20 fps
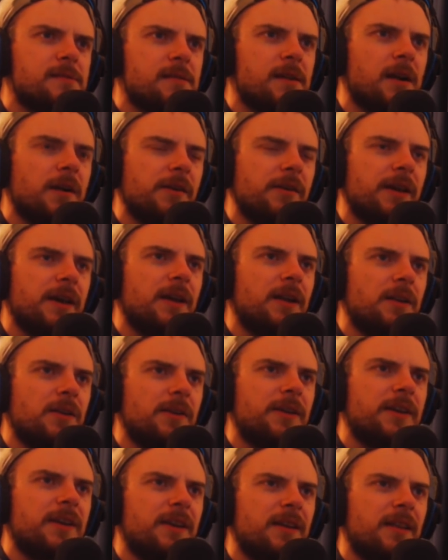Okay, I'll
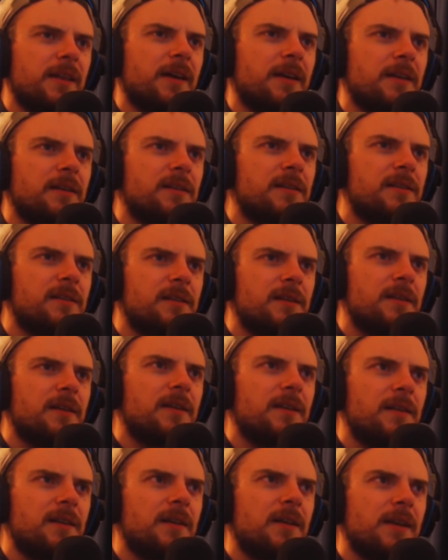look into that.
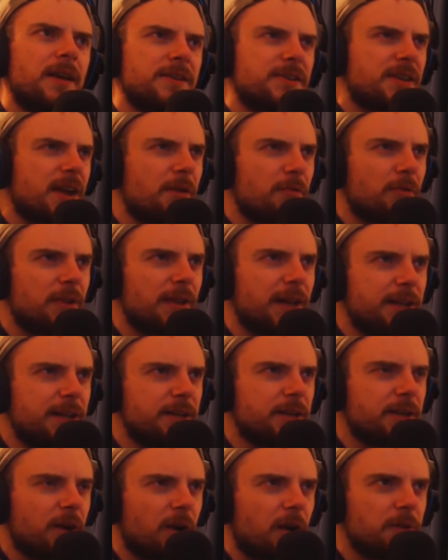Is that
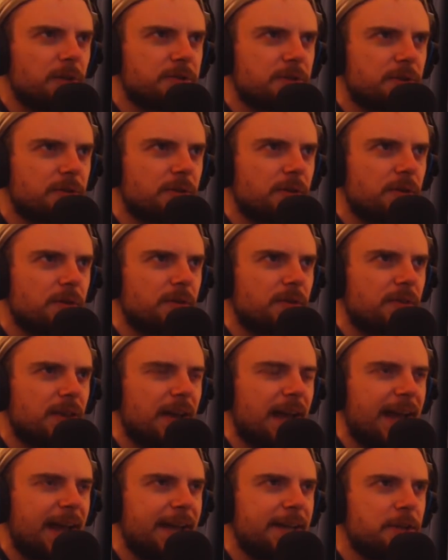related at all to the
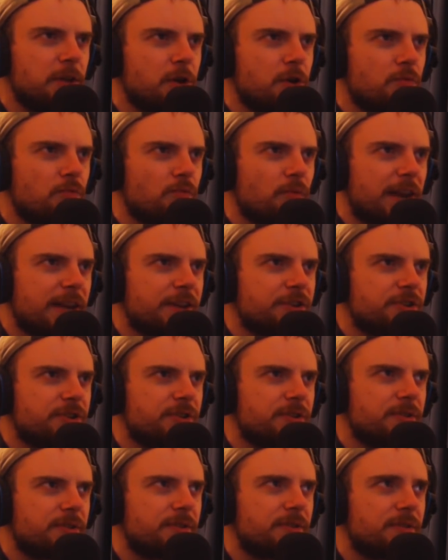Halo
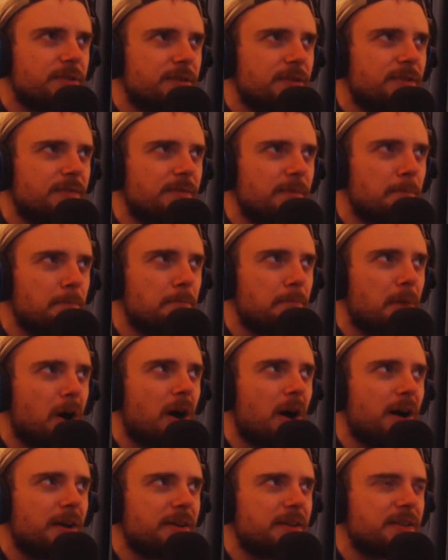Reach
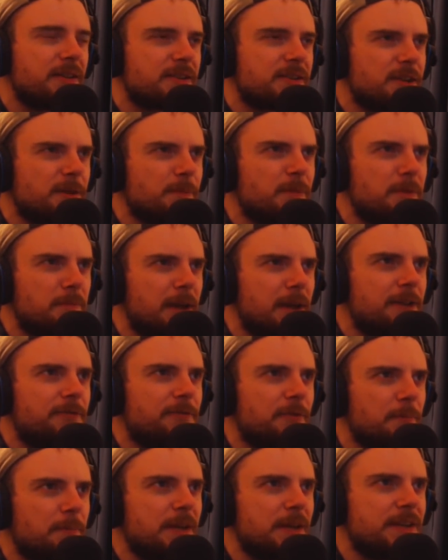mod that someone made
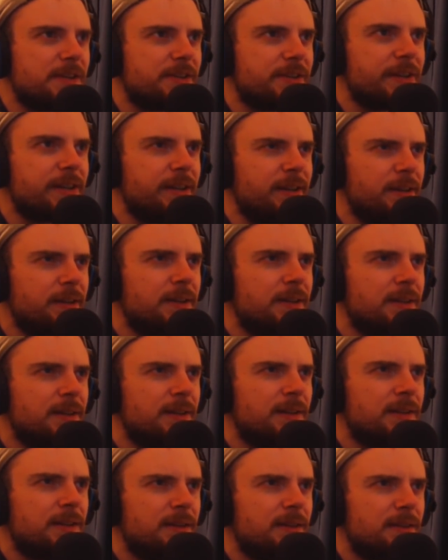for PC?
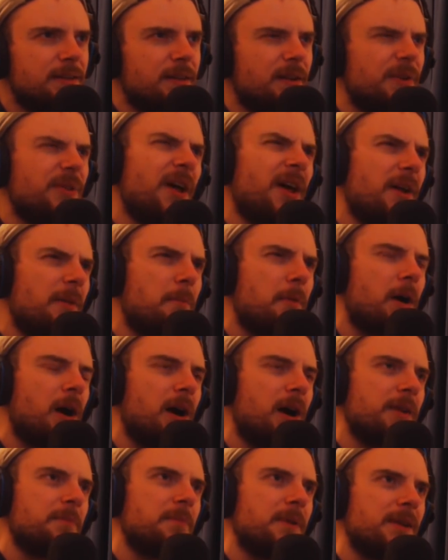Well, not a
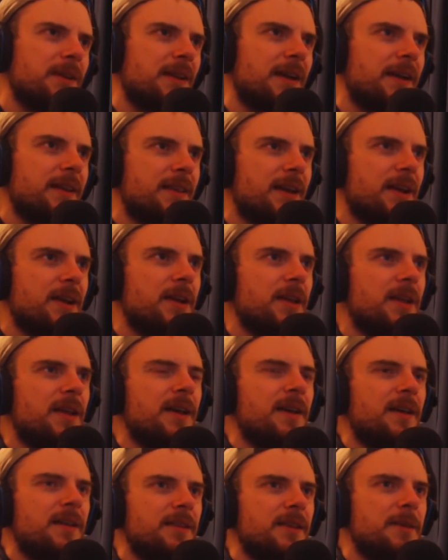mod, but like they
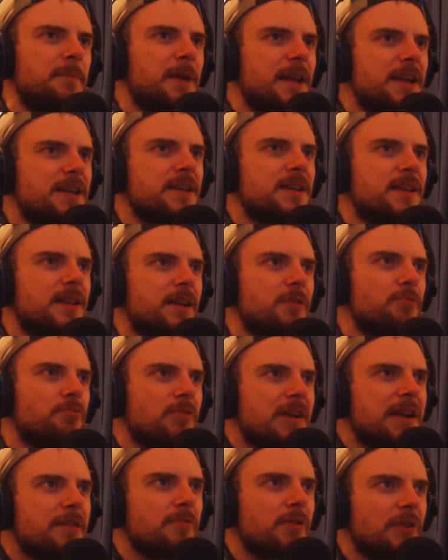basically
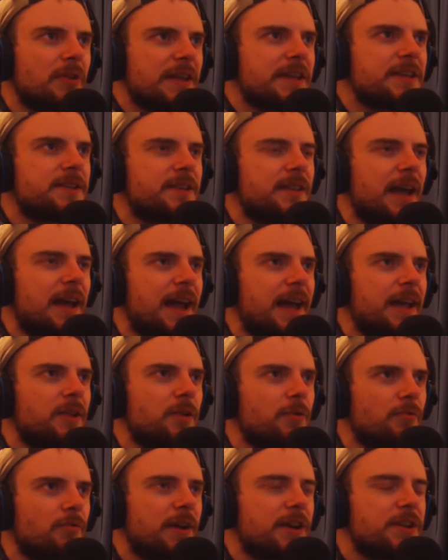re-released the
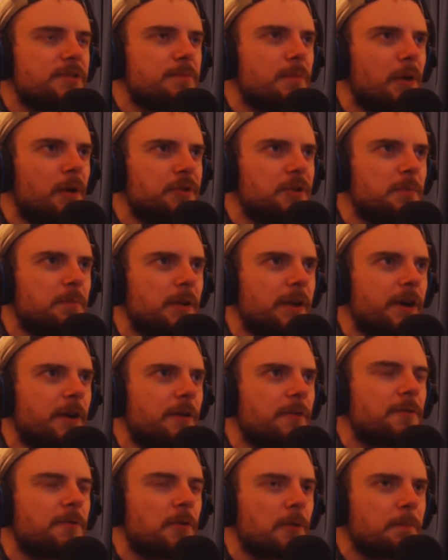Halo Reach multiplayer
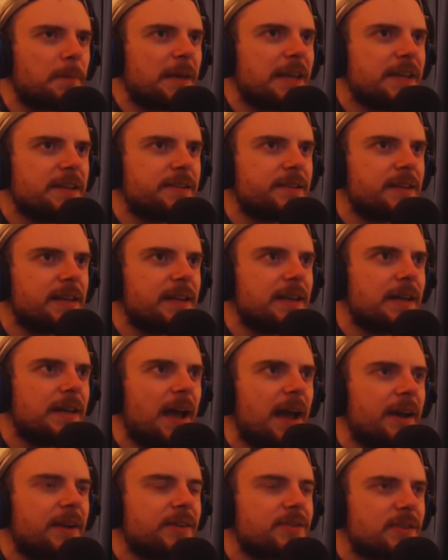for PC,
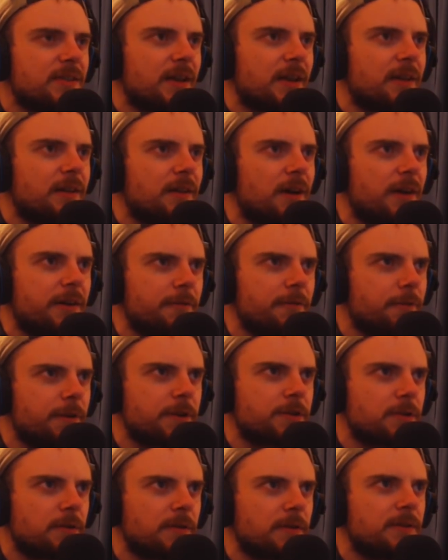and it's like
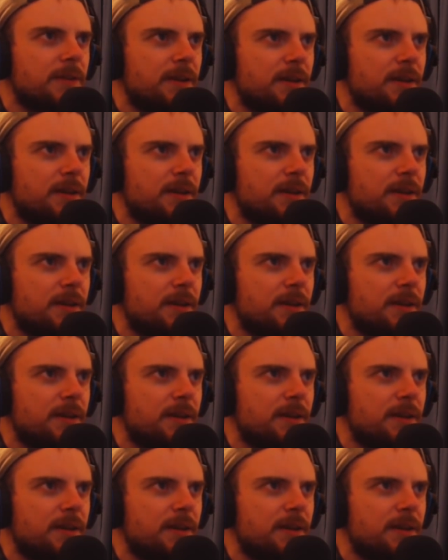unofficial.